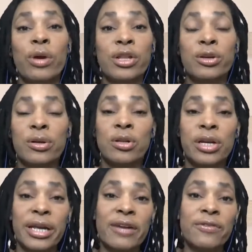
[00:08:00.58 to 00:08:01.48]
you're
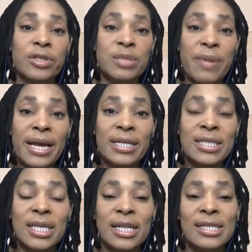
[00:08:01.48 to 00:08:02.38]
looking for space,
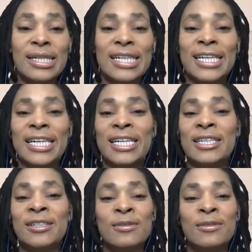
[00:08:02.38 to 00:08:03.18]
and,